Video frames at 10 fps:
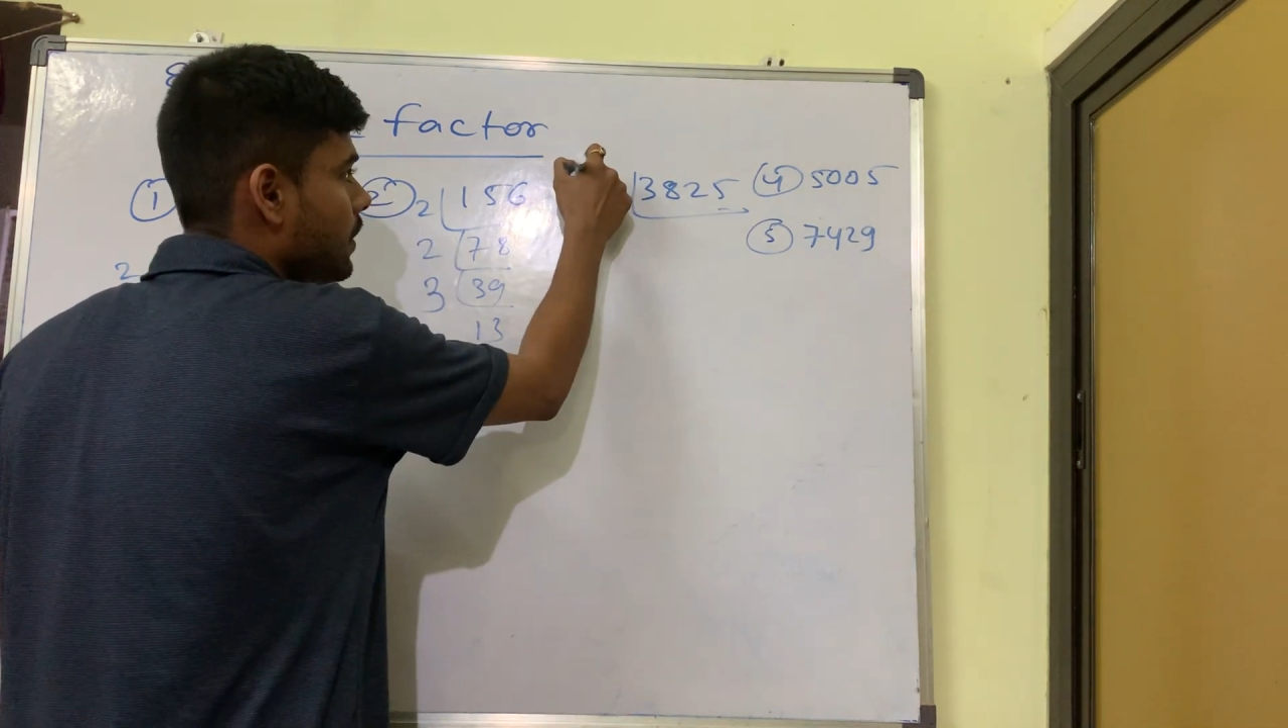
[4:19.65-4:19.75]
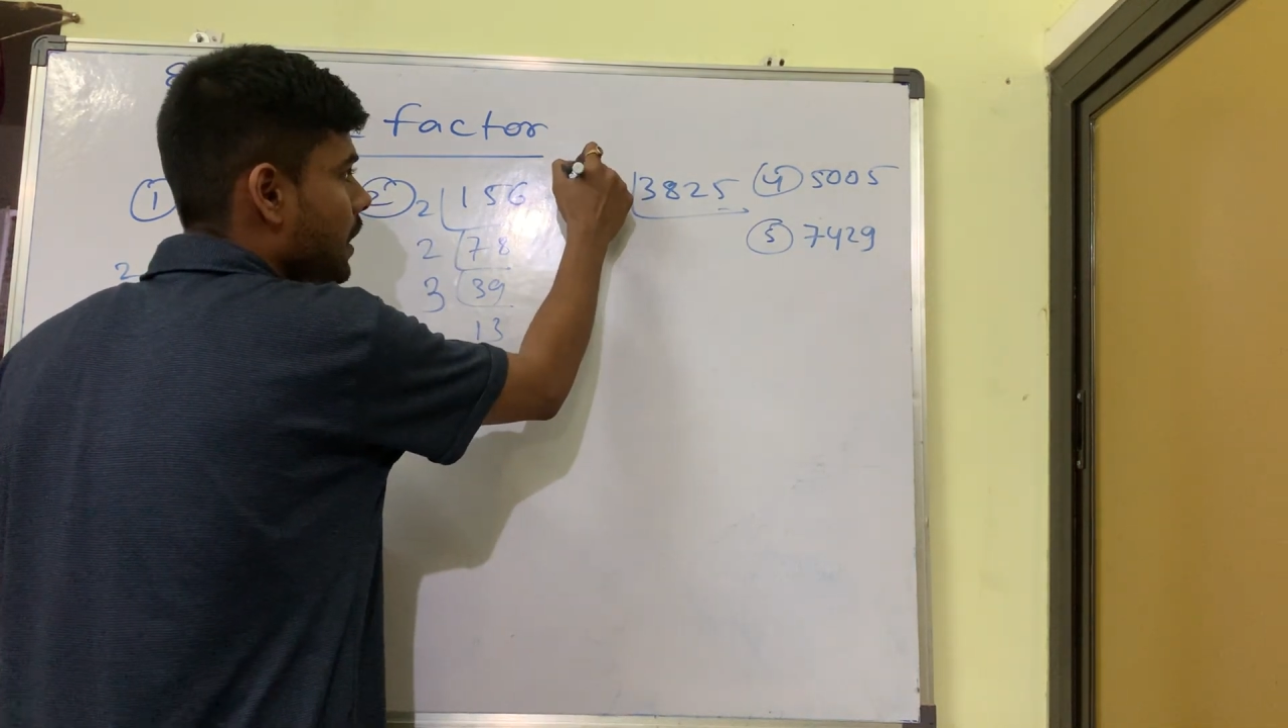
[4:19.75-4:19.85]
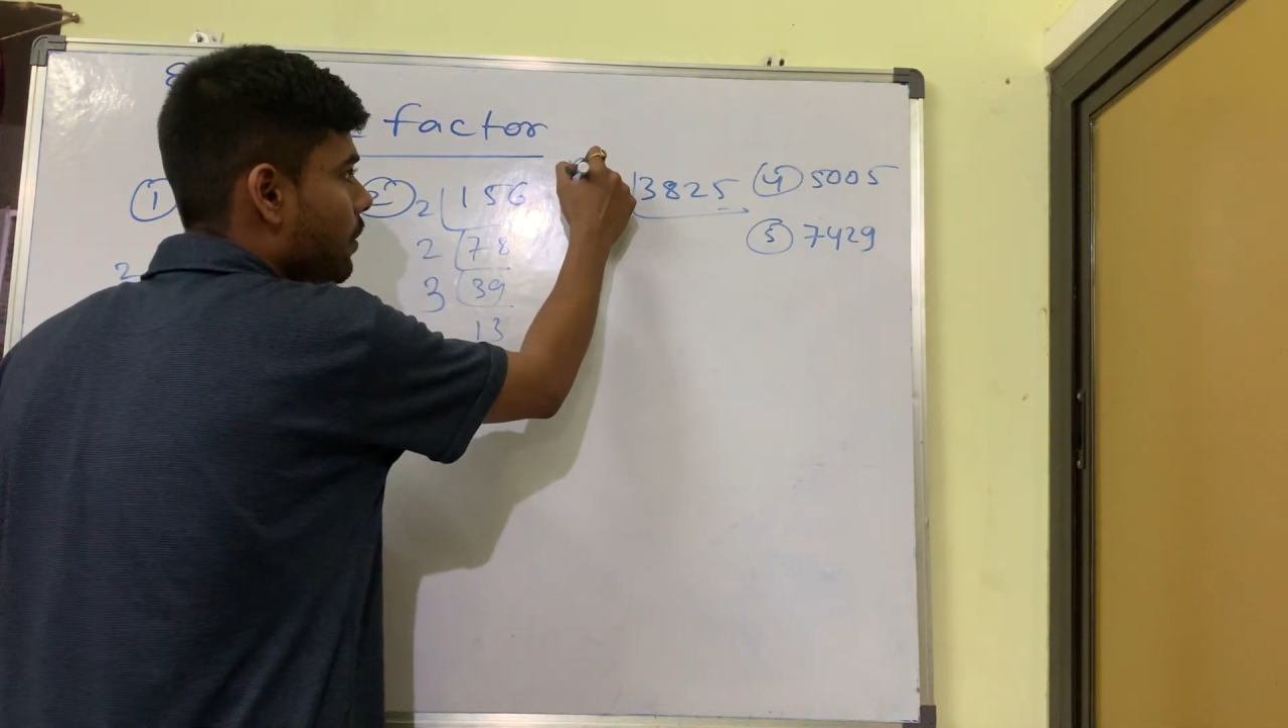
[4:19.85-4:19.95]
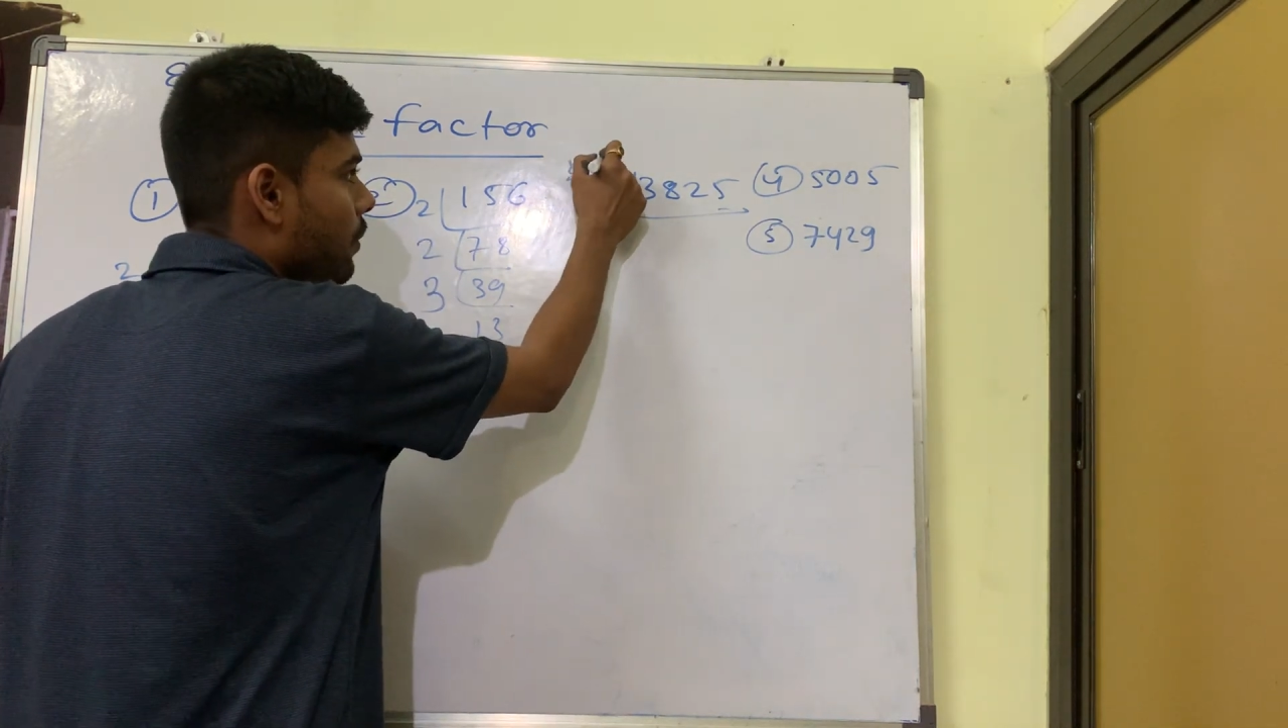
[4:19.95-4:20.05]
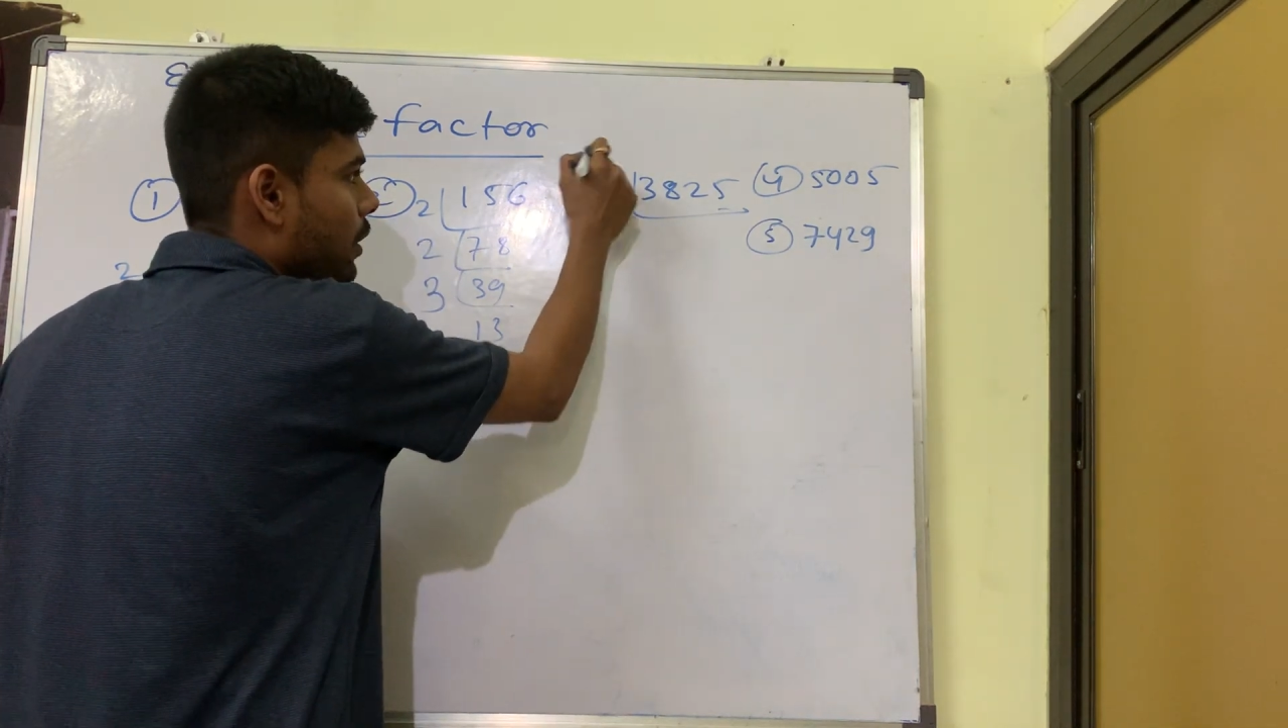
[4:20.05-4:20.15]

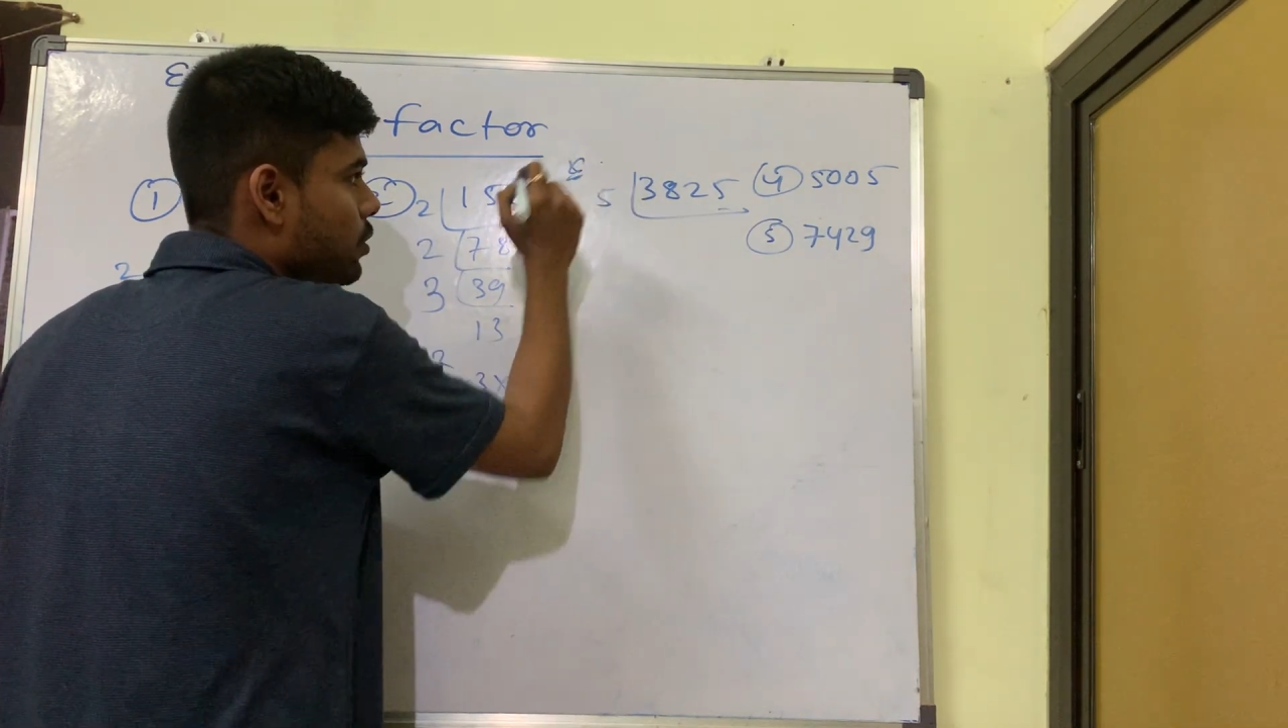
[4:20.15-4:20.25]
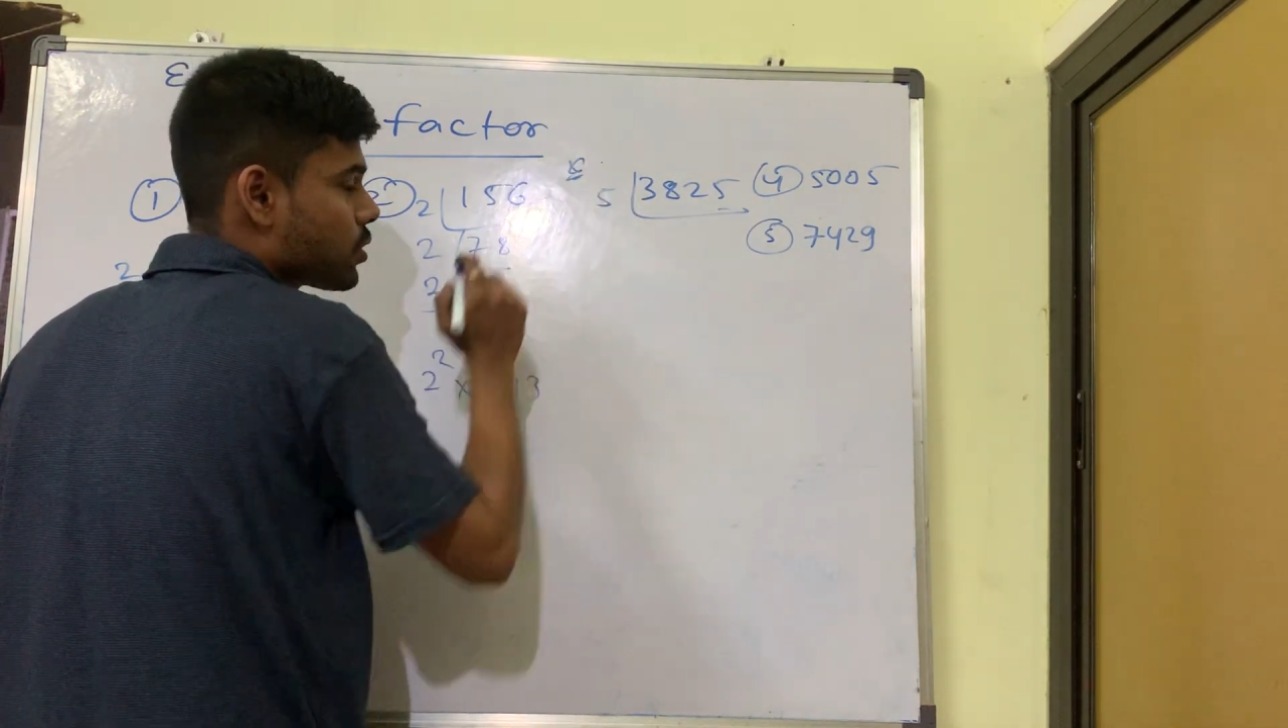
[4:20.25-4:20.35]
If I want to